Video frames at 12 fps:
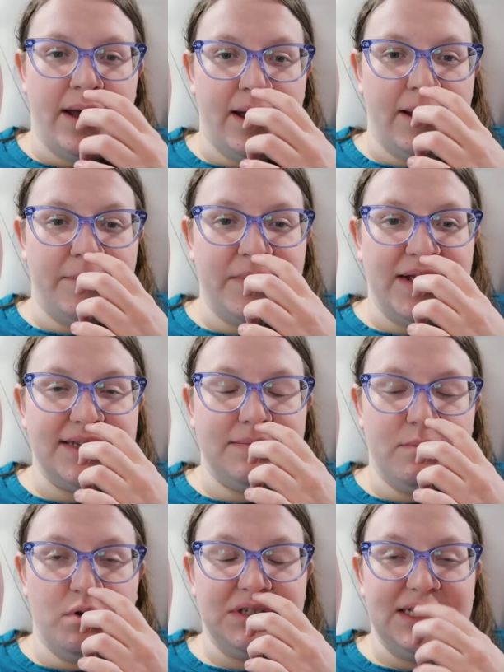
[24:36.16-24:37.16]
It's
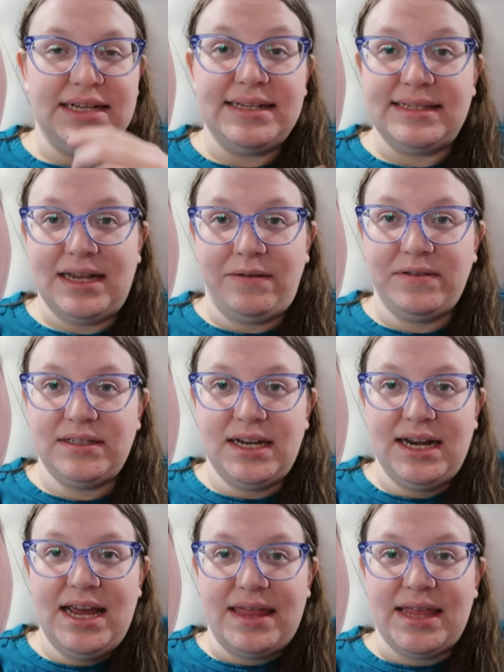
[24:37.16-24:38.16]
mostly
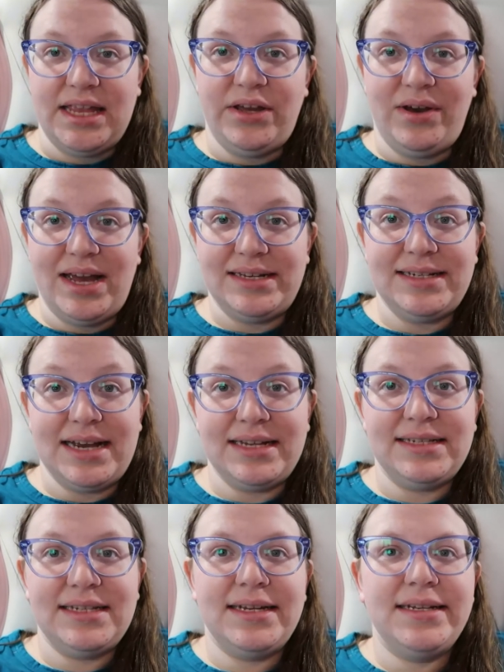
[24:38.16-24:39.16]
self-study and then you get
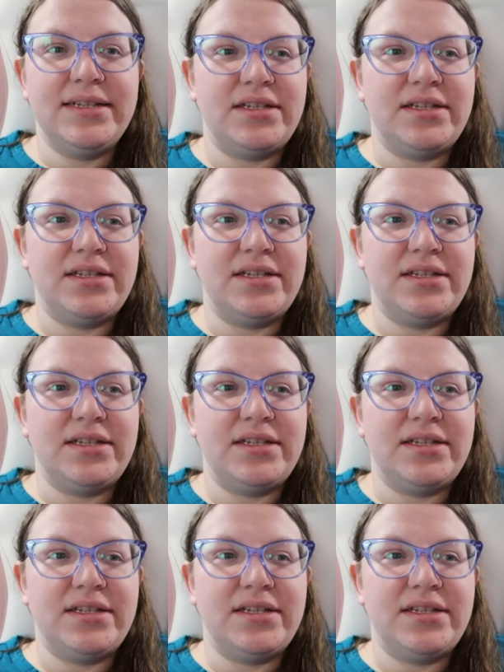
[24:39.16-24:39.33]
tested.